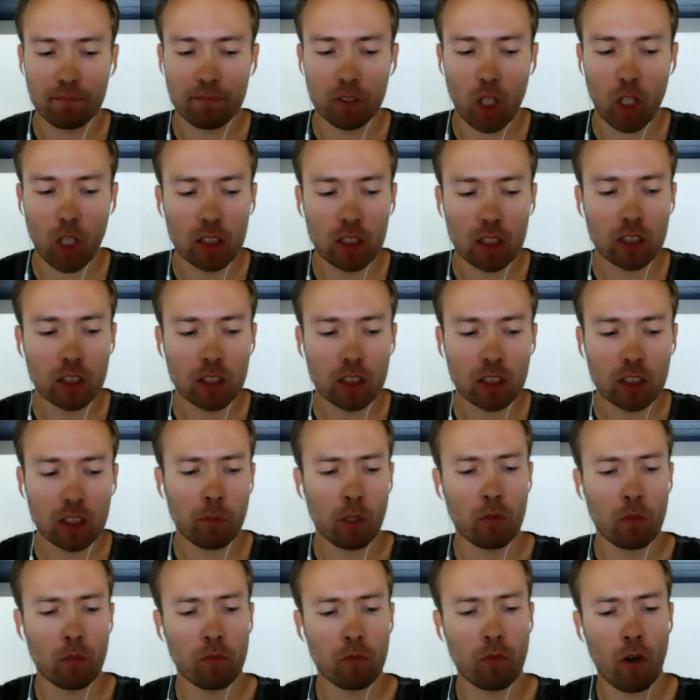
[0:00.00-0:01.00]
concept
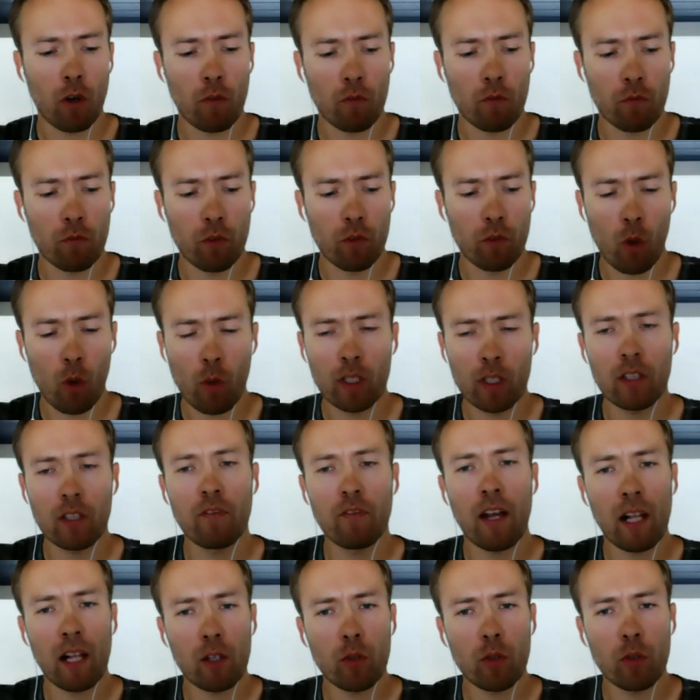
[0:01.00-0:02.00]
of knowing the
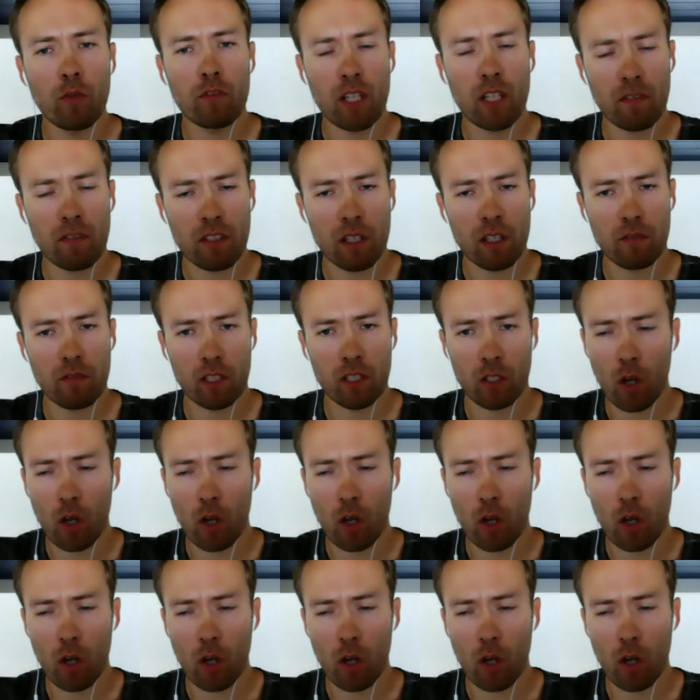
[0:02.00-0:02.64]
value of self-testing